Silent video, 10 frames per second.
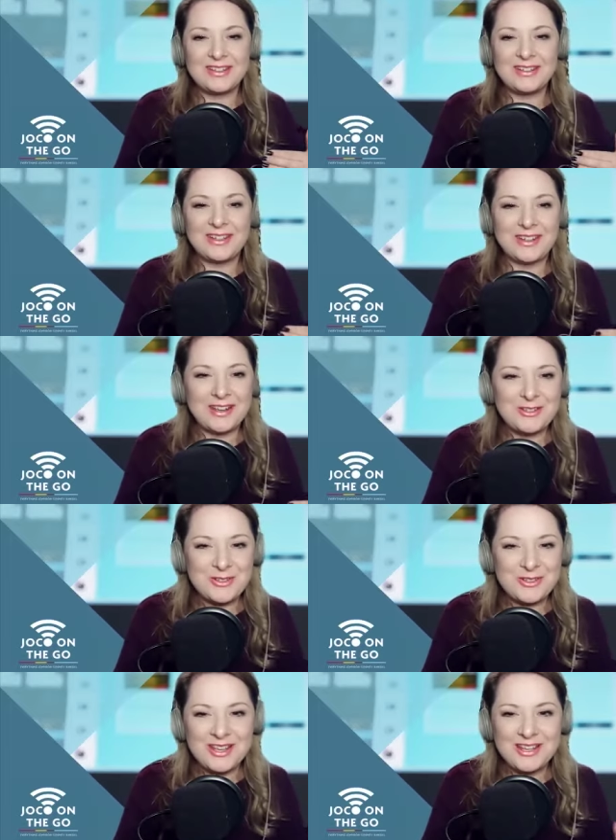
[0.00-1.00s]
getting
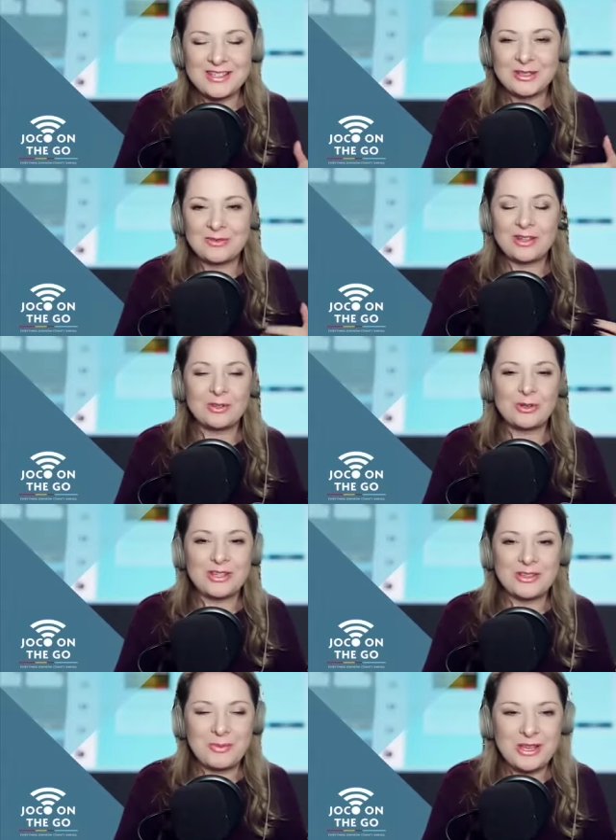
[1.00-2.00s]
exercise and
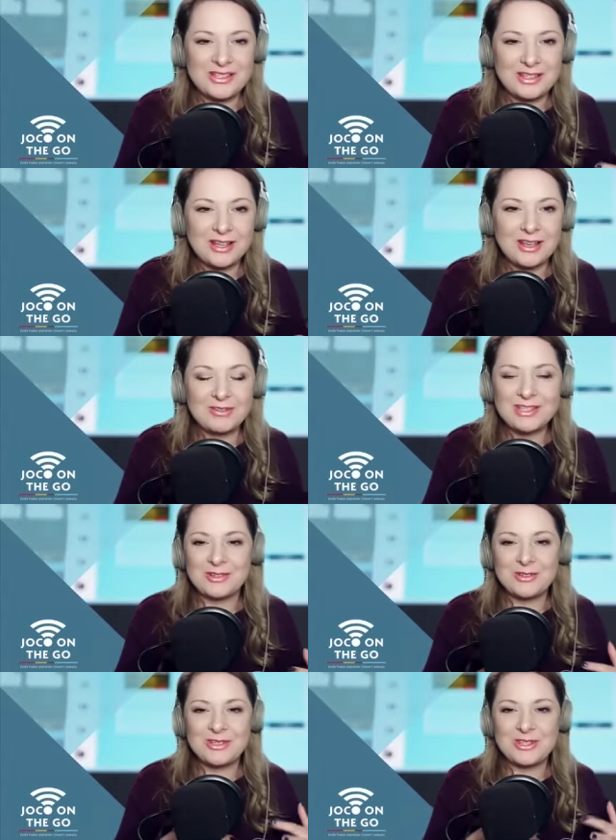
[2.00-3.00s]
learning the basic life skills.